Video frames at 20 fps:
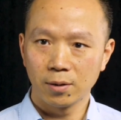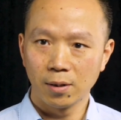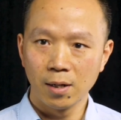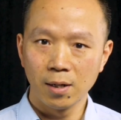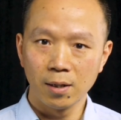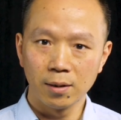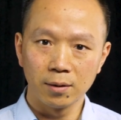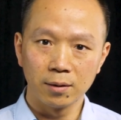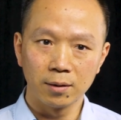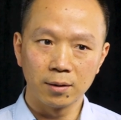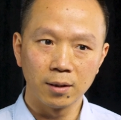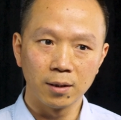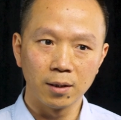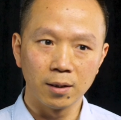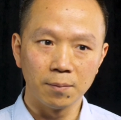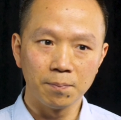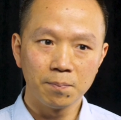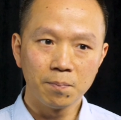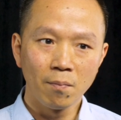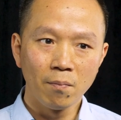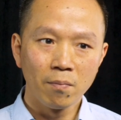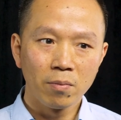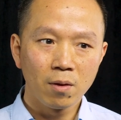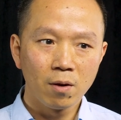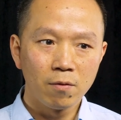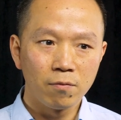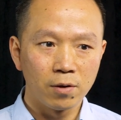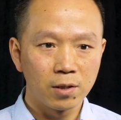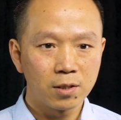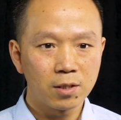And
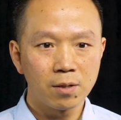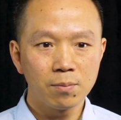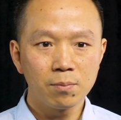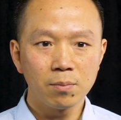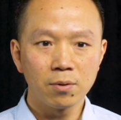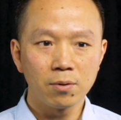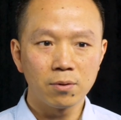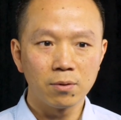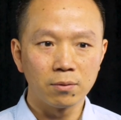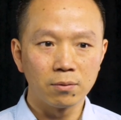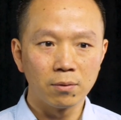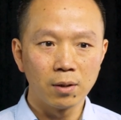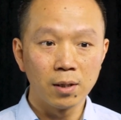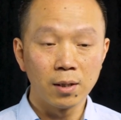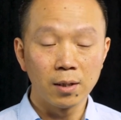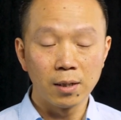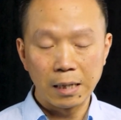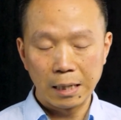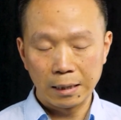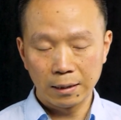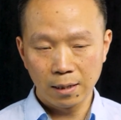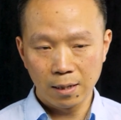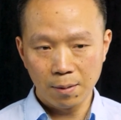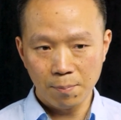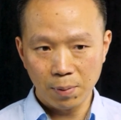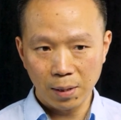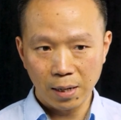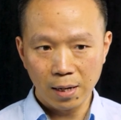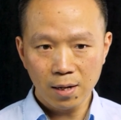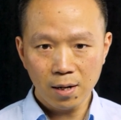for example, at the
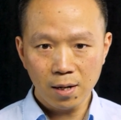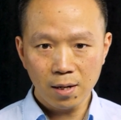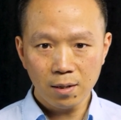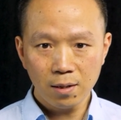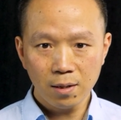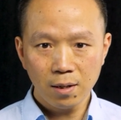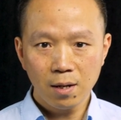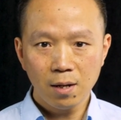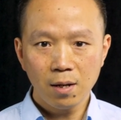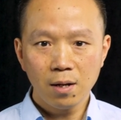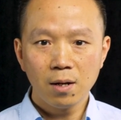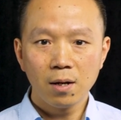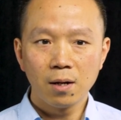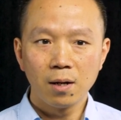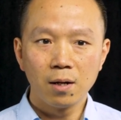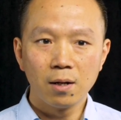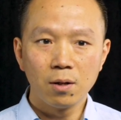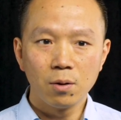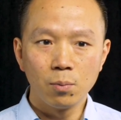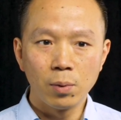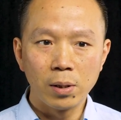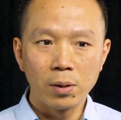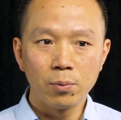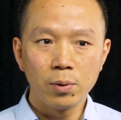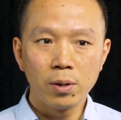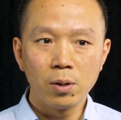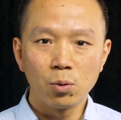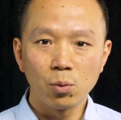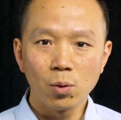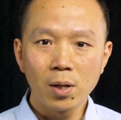beginning, when
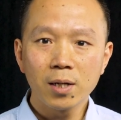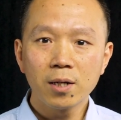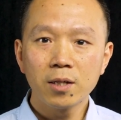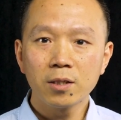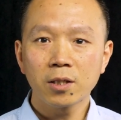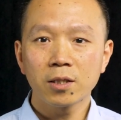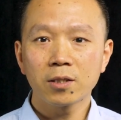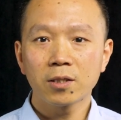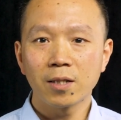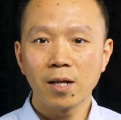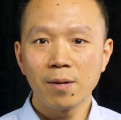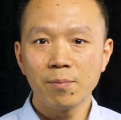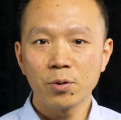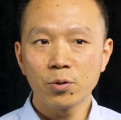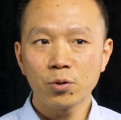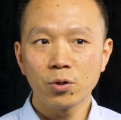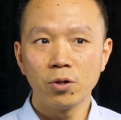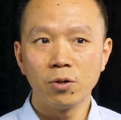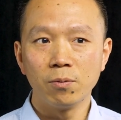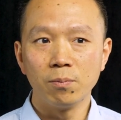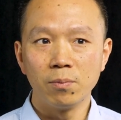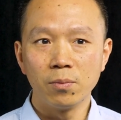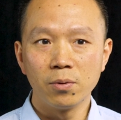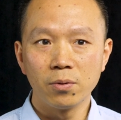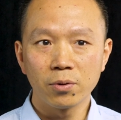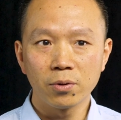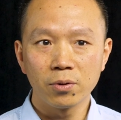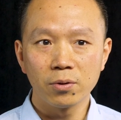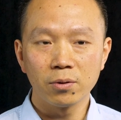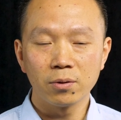we run this STEMscope
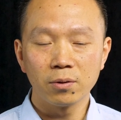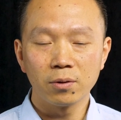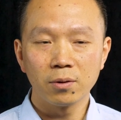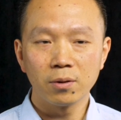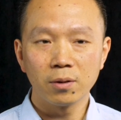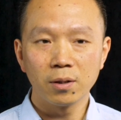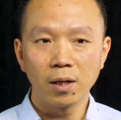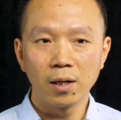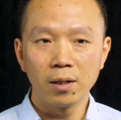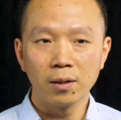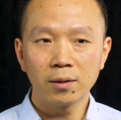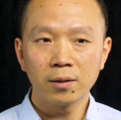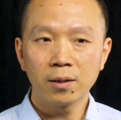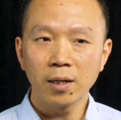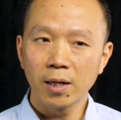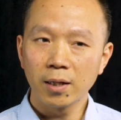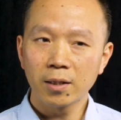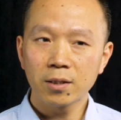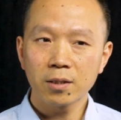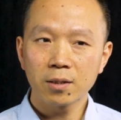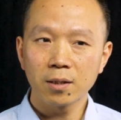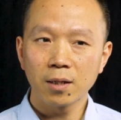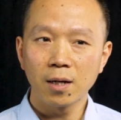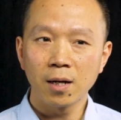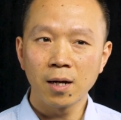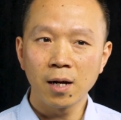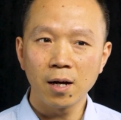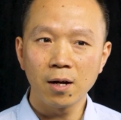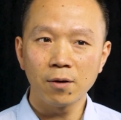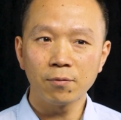model, it takes
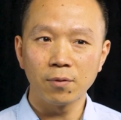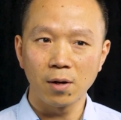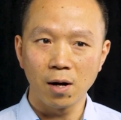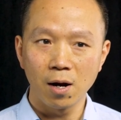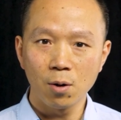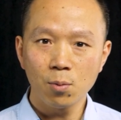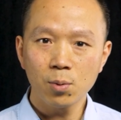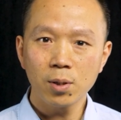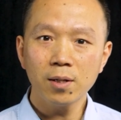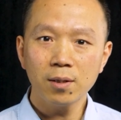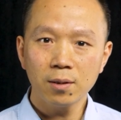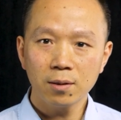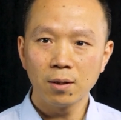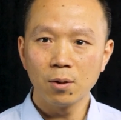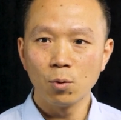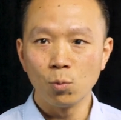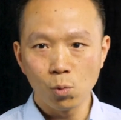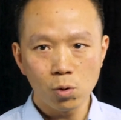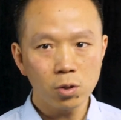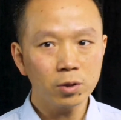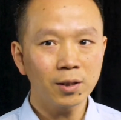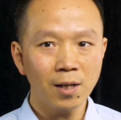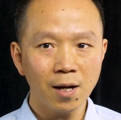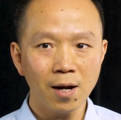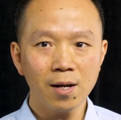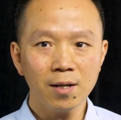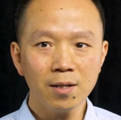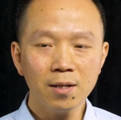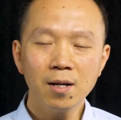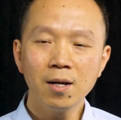half hour more
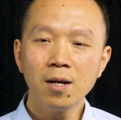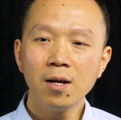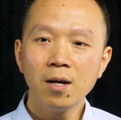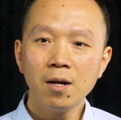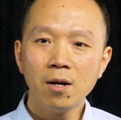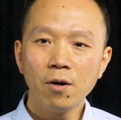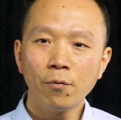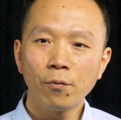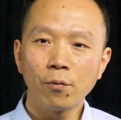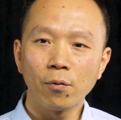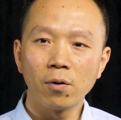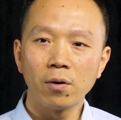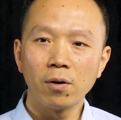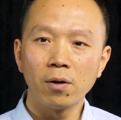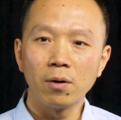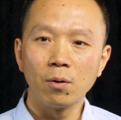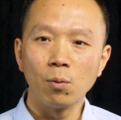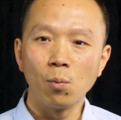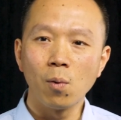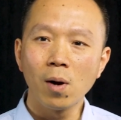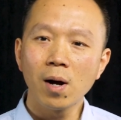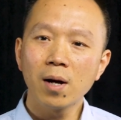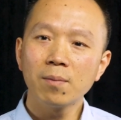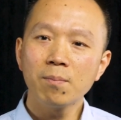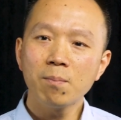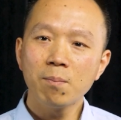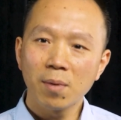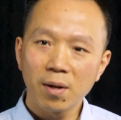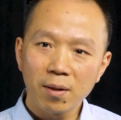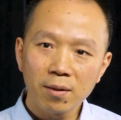time for
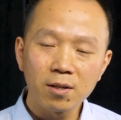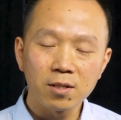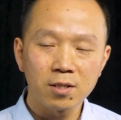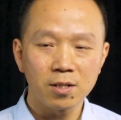1 month